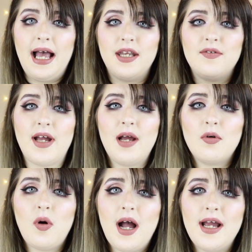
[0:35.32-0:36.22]
and if I
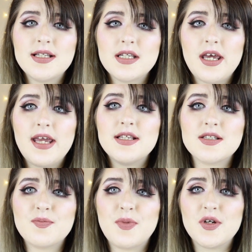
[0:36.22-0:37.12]
am quieter
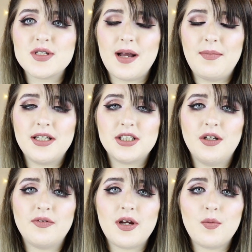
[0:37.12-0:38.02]
it's because I'm
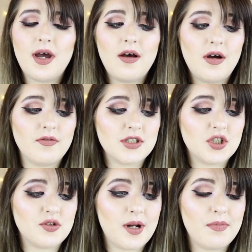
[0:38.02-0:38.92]
actually not very well. I've got
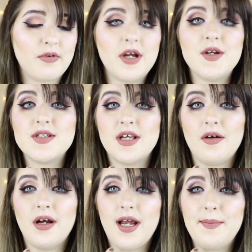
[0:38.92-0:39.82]
strep throat, so
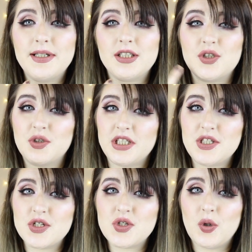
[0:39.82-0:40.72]
I am actually
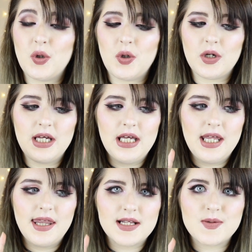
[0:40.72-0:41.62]
struggling to talk.
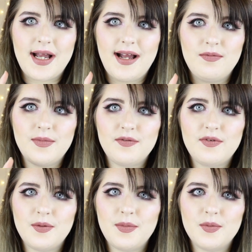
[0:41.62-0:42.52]
That's why I haven't been
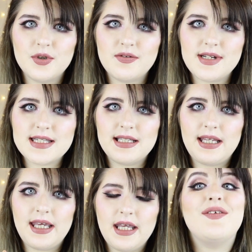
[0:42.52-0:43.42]
filming much
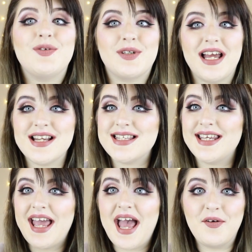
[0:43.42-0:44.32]
recently. If you would like to
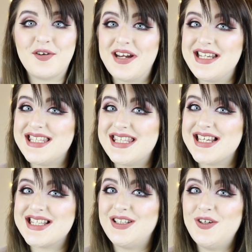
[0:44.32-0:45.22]
see how I created
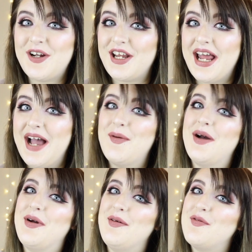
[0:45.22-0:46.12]
this look and how
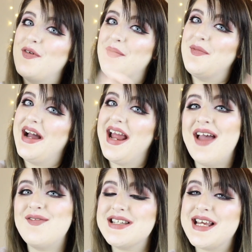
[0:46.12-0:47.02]
I went from my
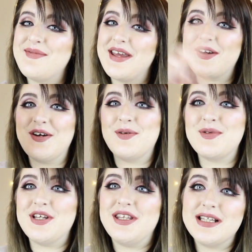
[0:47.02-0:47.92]
everyday
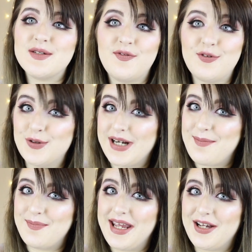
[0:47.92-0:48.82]
makeup to this full
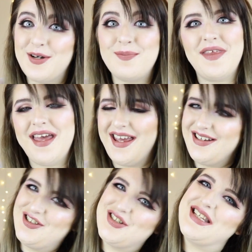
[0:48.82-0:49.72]
glam makeup,
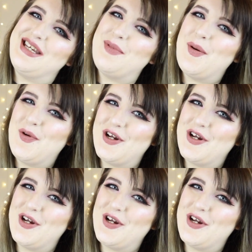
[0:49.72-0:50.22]
then just keep on